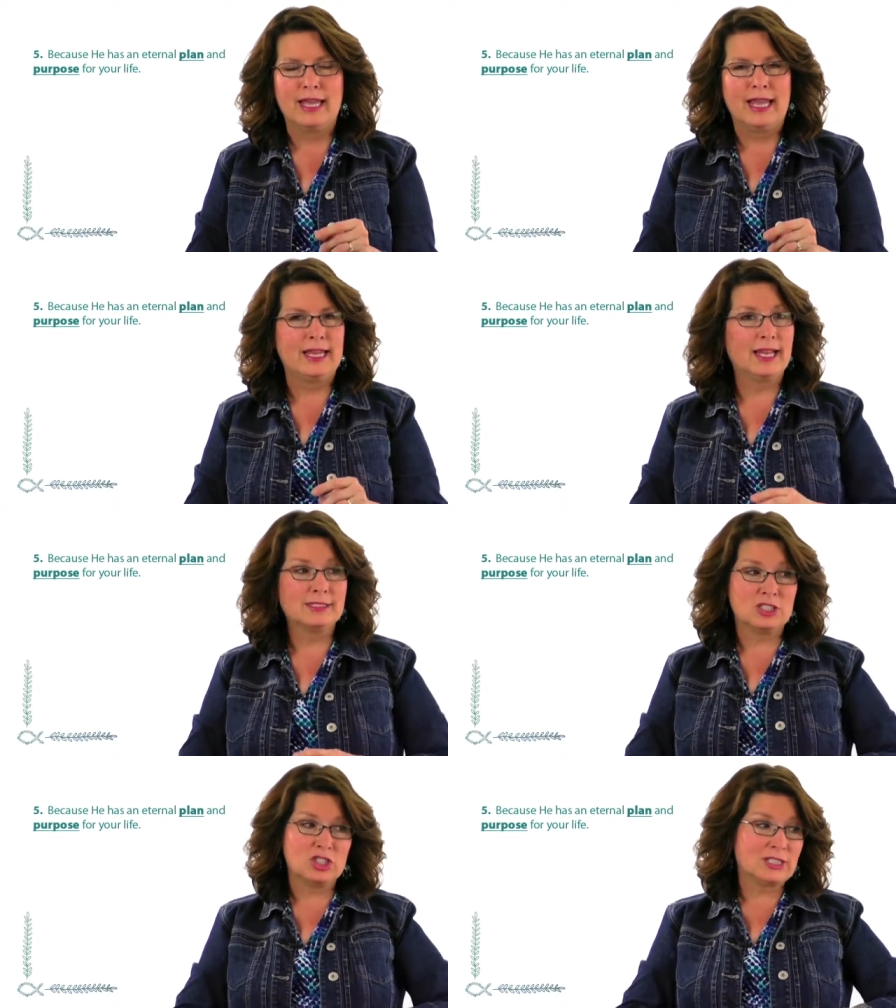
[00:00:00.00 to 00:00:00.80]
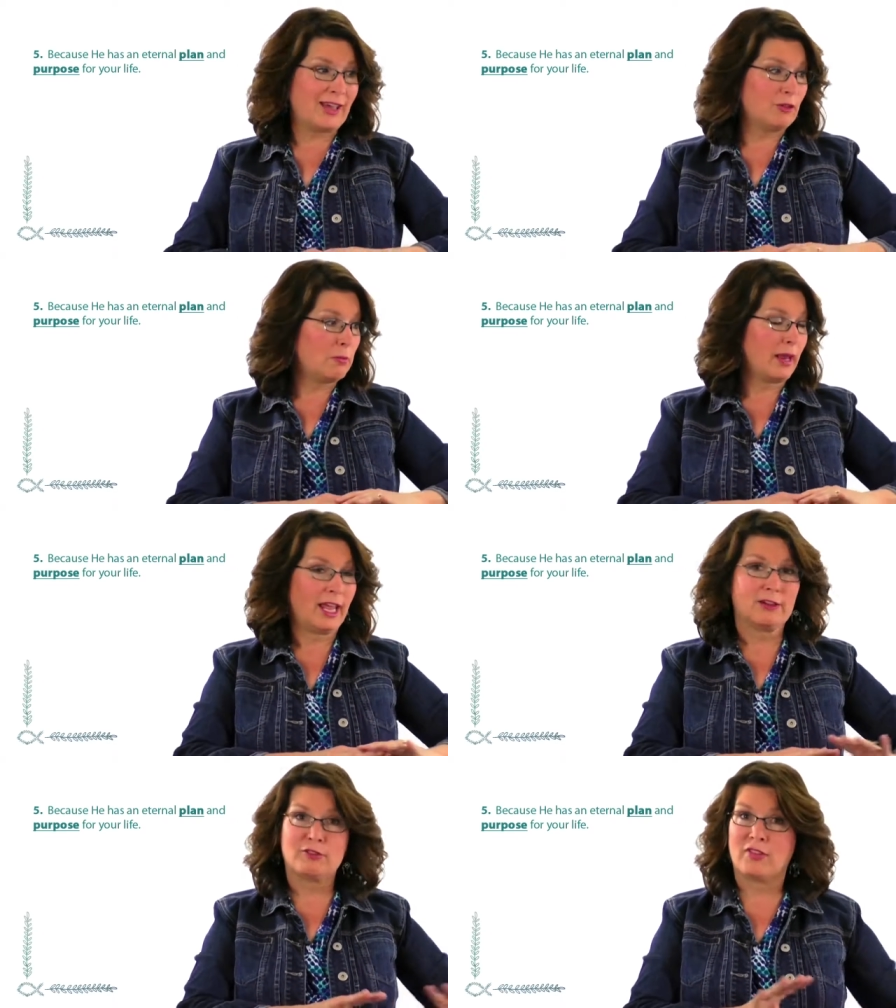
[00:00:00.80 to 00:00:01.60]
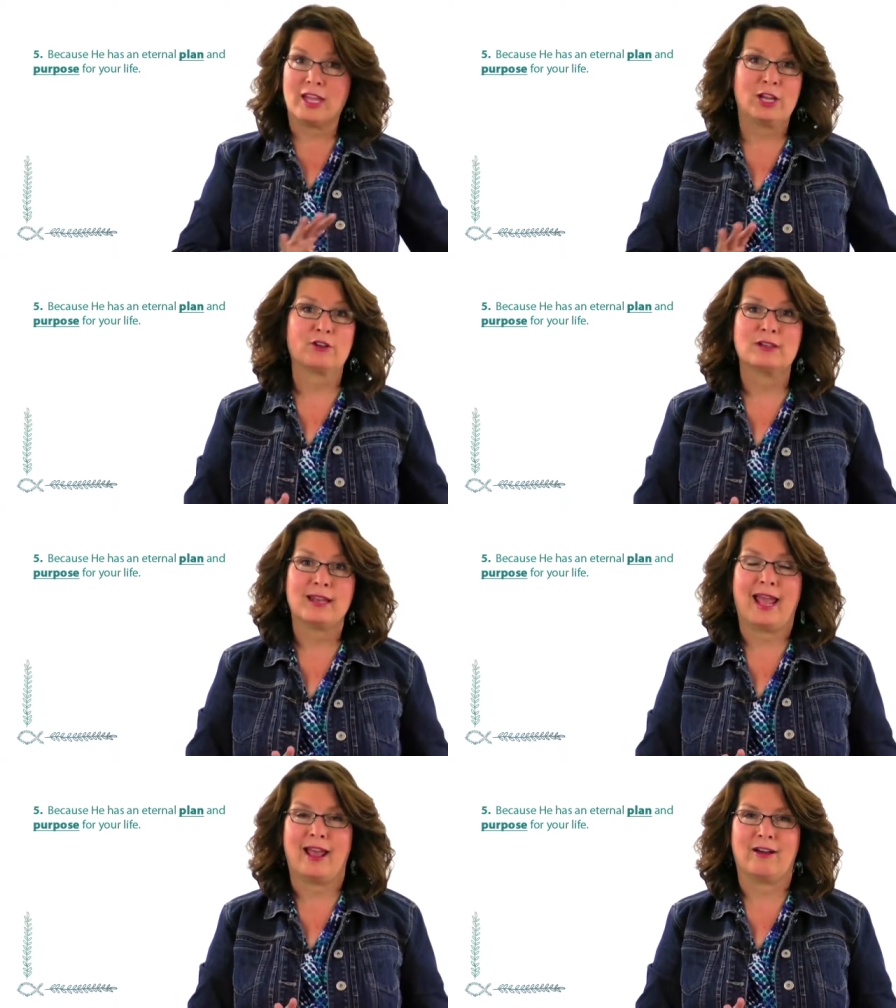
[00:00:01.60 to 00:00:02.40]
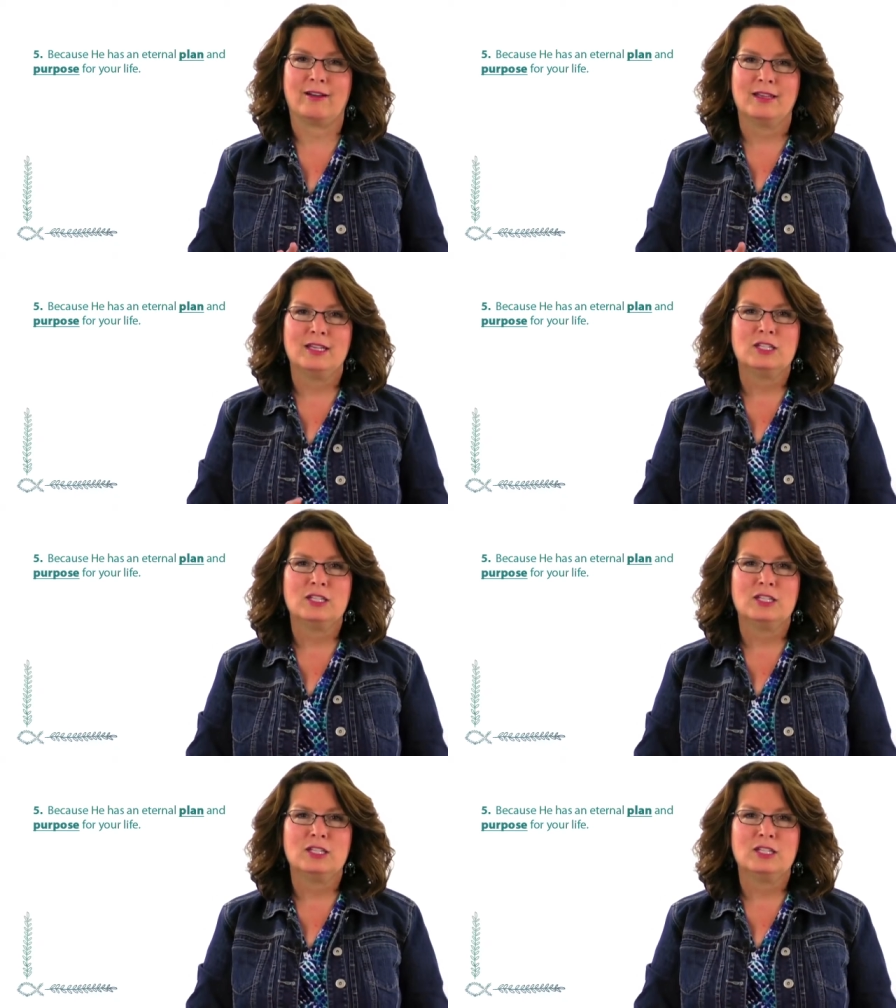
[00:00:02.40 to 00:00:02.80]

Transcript: He doesn't just have a plan for the here and now.